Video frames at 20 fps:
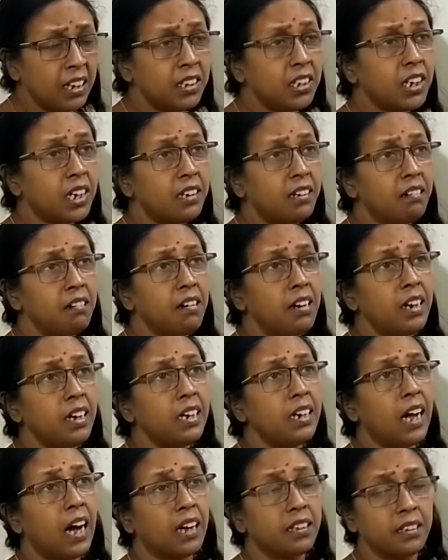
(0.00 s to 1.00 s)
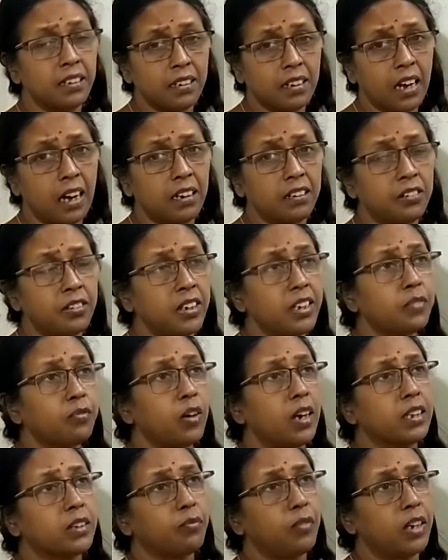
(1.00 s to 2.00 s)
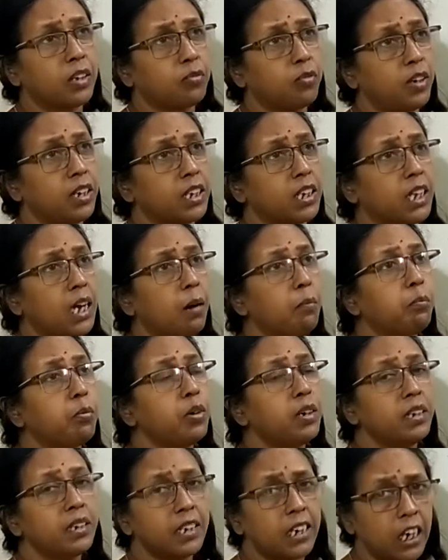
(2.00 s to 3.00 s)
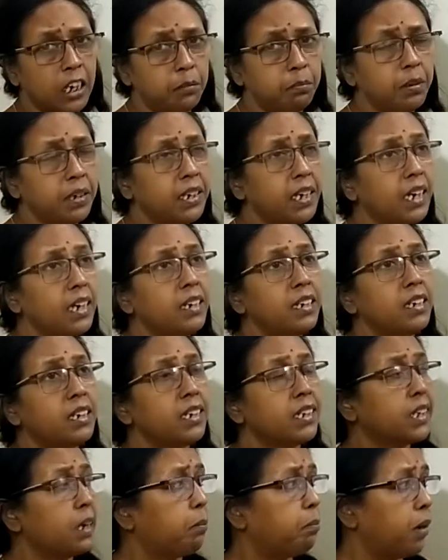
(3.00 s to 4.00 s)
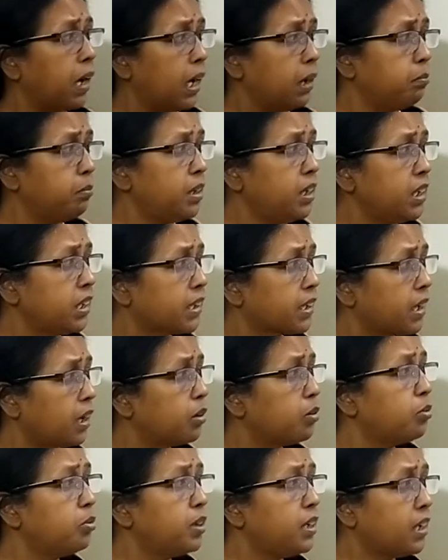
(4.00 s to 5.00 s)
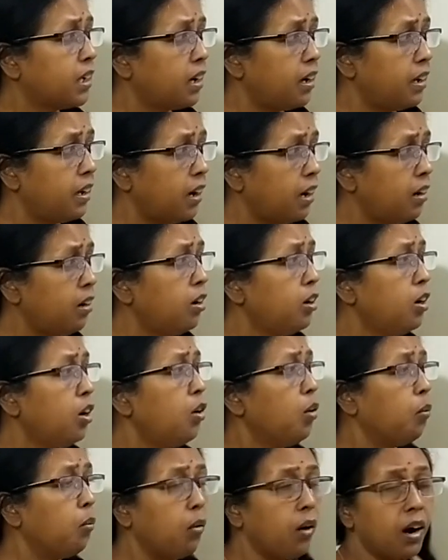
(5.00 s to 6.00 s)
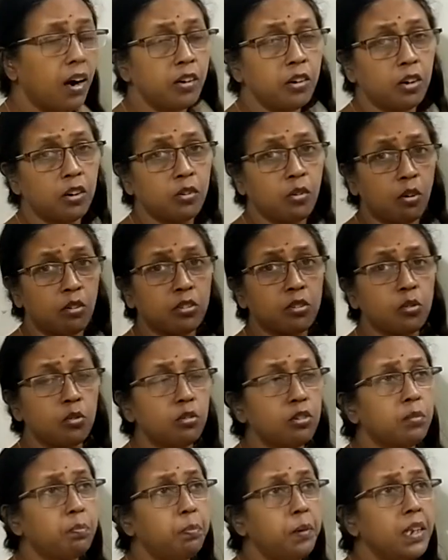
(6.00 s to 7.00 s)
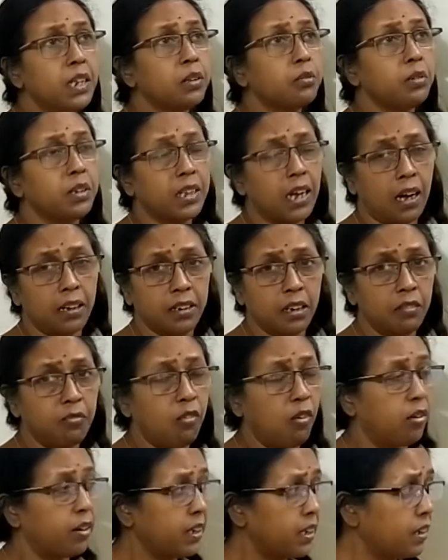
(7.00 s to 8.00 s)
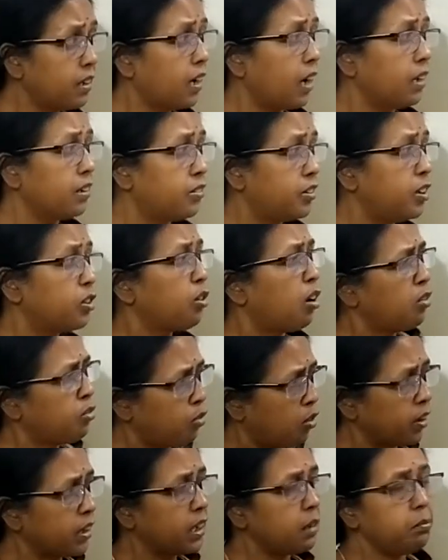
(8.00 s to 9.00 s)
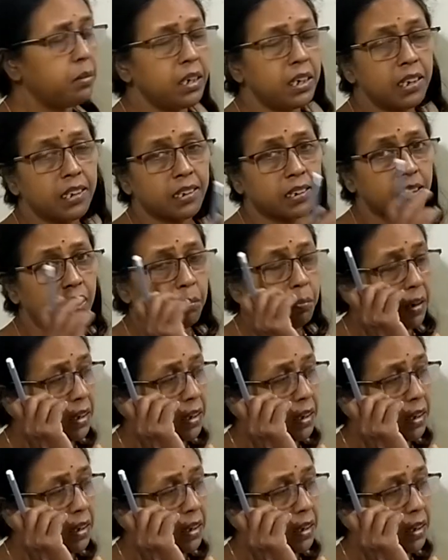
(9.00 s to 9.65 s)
Generally in other countries, for example in Great Britain, it is the Prime Minister who declare war or conclude peace with other foreign countries, or foreign minister.